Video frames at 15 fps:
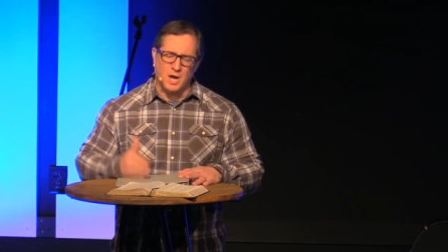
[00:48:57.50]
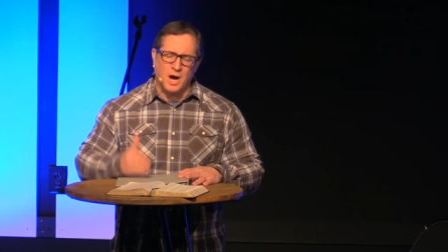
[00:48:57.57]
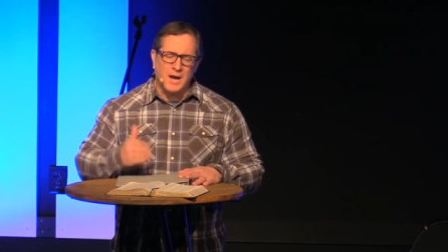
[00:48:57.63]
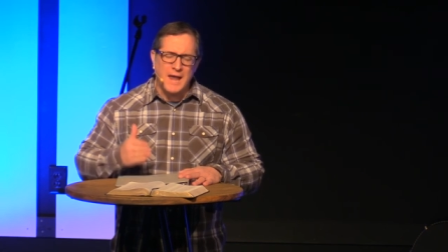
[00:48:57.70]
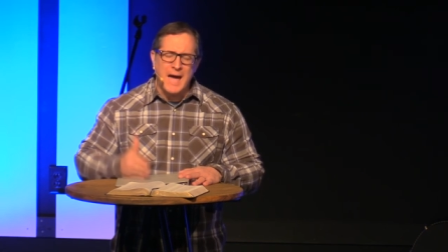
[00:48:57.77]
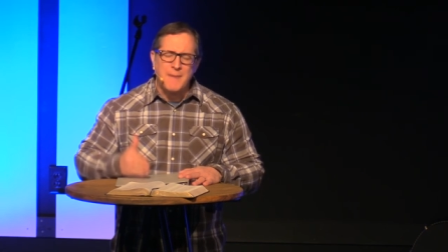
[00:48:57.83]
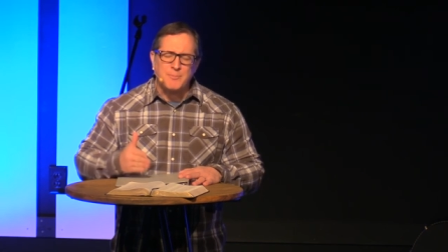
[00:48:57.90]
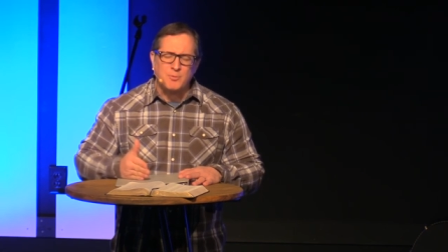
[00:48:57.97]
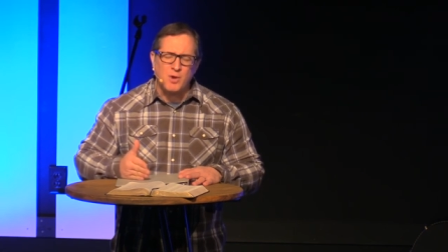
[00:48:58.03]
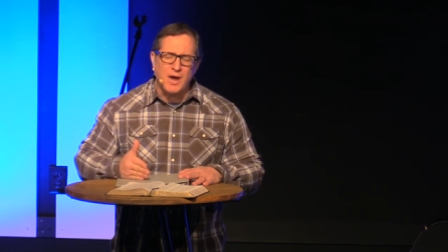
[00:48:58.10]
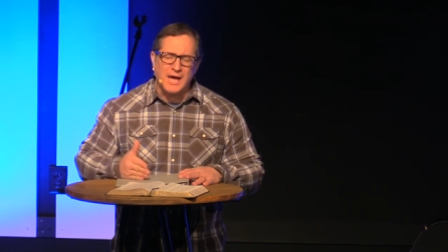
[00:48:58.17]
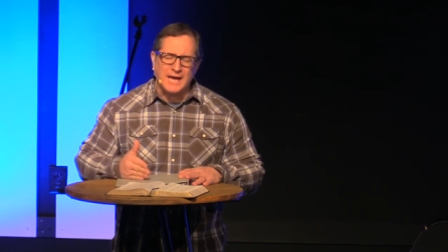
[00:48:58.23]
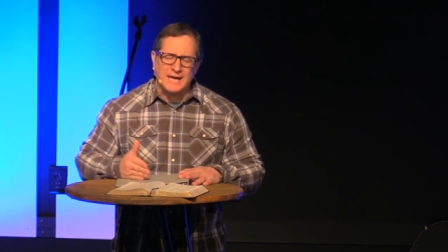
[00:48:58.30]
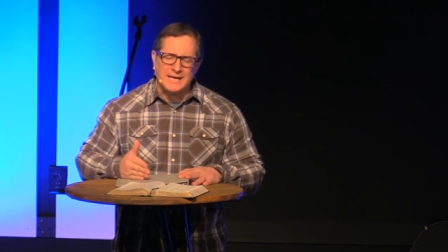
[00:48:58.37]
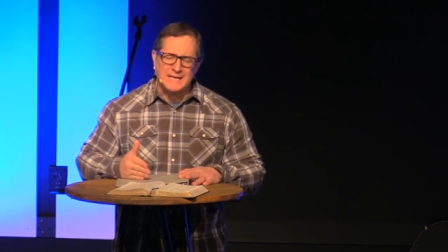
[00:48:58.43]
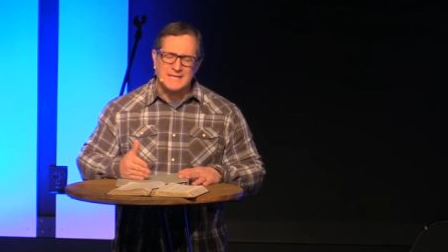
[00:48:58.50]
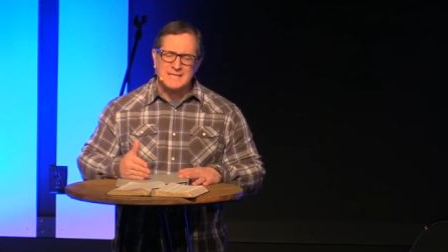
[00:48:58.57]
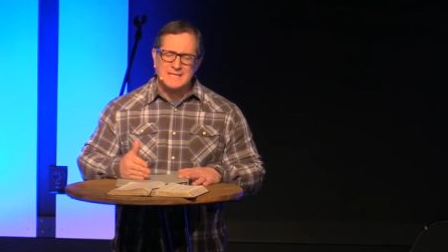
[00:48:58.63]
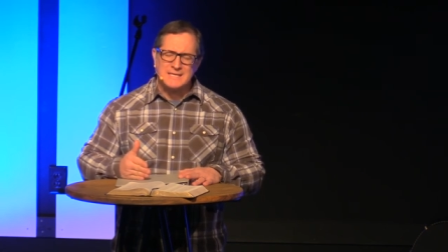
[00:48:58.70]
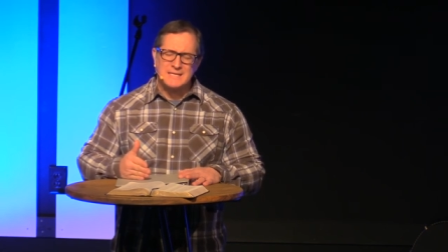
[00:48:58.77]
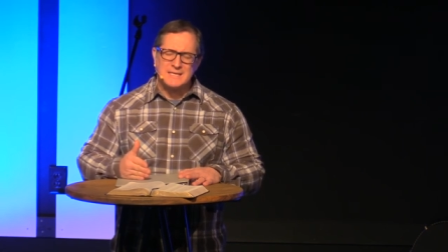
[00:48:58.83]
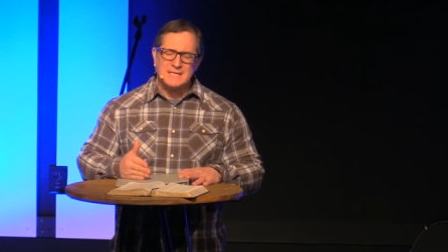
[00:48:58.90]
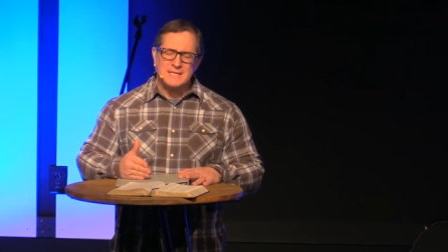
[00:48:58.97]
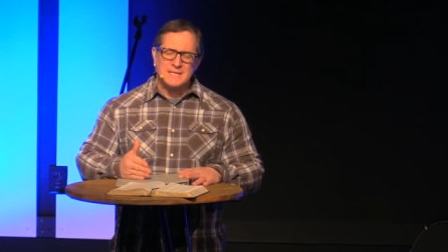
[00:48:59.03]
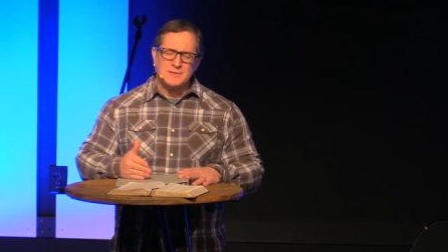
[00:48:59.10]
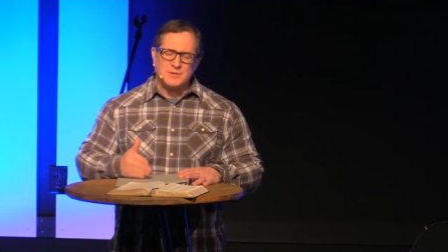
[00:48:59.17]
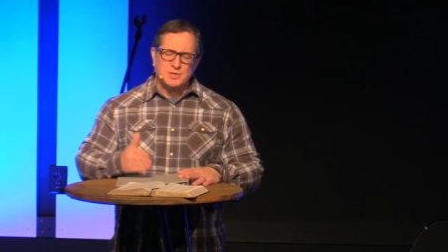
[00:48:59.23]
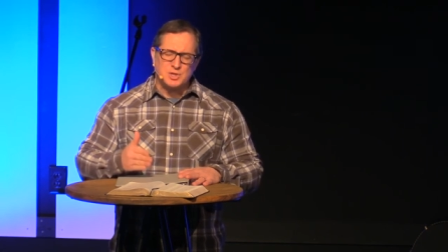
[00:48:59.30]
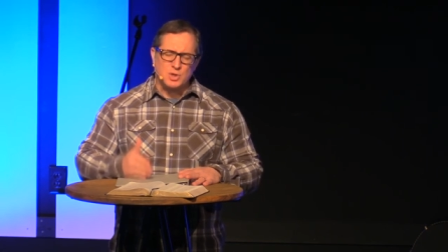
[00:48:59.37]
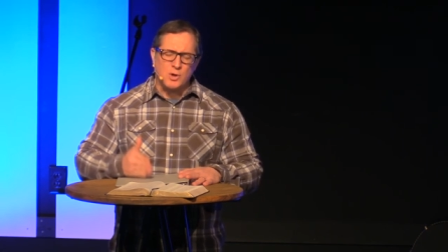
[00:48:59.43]
God, I pray
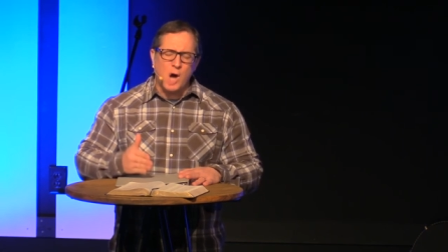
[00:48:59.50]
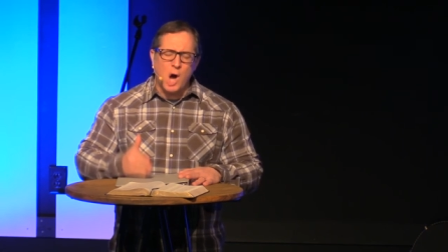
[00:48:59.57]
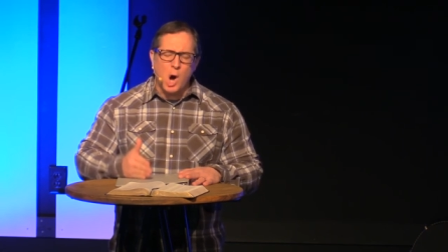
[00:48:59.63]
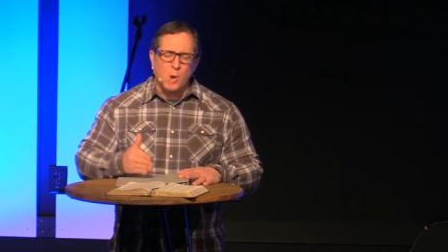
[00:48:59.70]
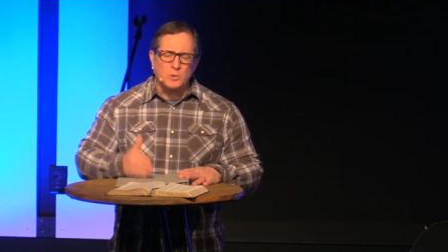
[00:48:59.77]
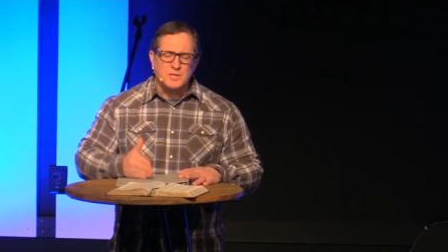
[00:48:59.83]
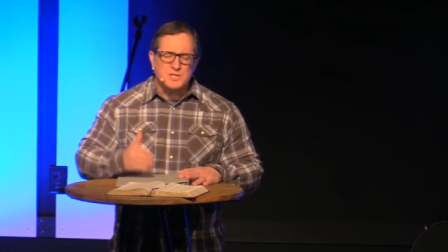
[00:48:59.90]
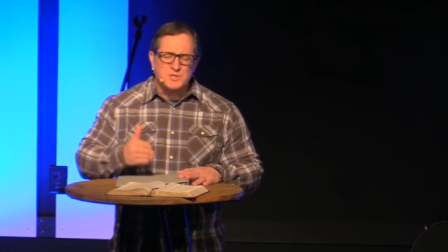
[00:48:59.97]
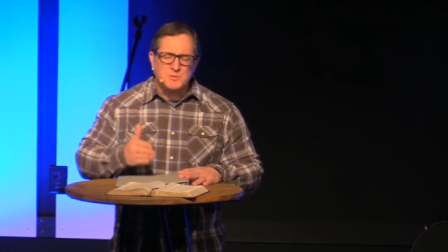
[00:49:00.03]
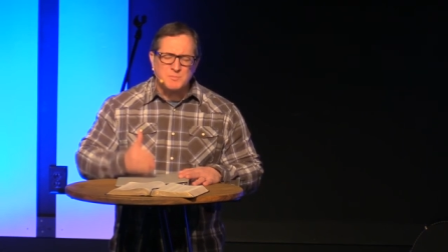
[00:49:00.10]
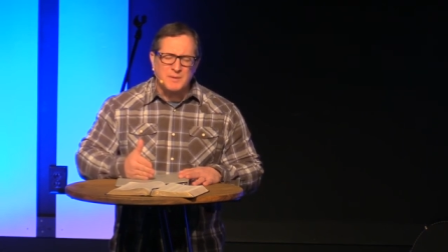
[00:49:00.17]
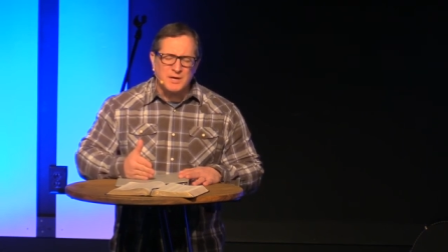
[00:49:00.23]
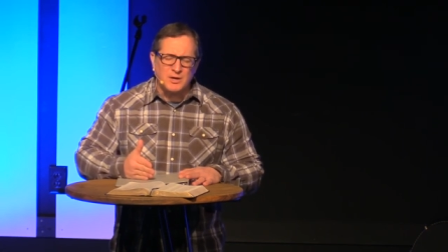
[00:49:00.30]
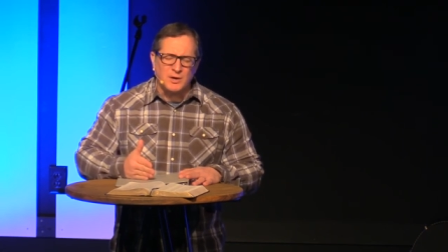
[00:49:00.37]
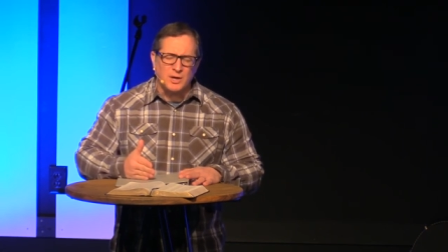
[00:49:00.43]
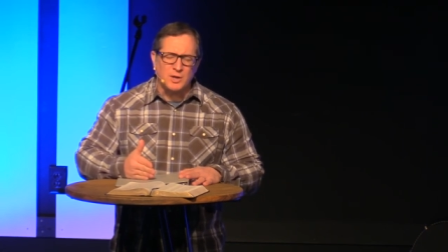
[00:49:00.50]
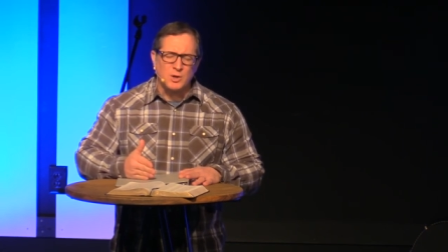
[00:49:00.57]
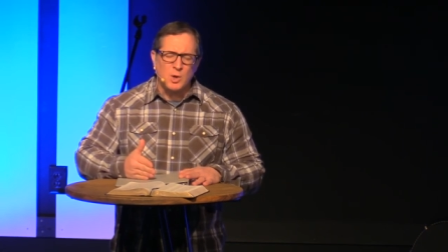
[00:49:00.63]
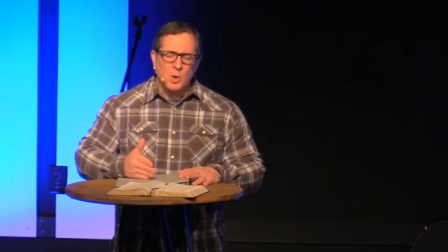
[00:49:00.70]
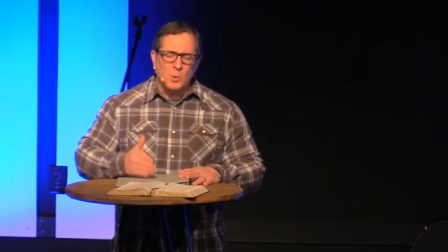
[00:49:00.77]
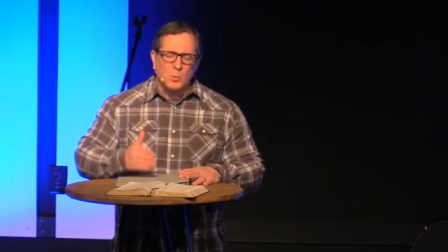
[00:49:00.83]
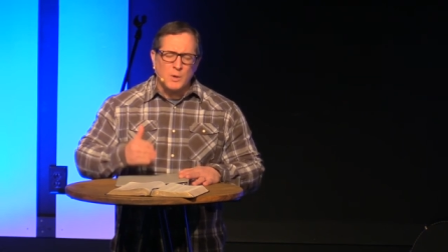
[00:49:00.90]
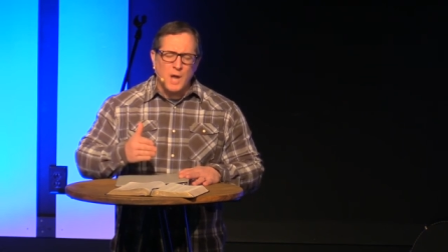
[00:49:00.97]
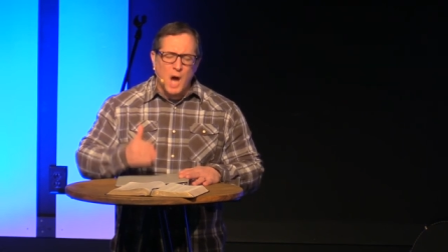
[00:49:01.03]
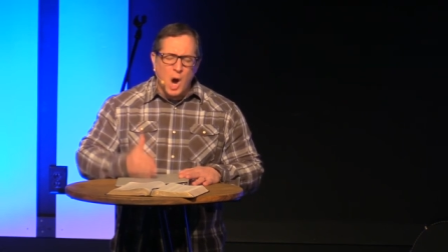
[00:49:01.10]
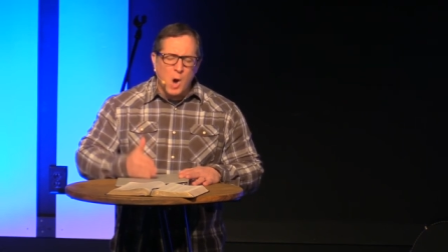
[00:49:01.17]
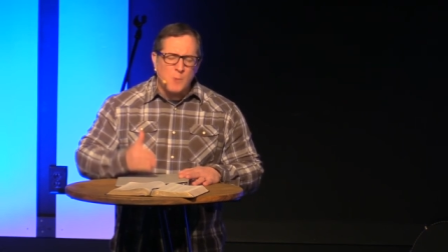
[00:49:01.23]
that your Holy Spirit would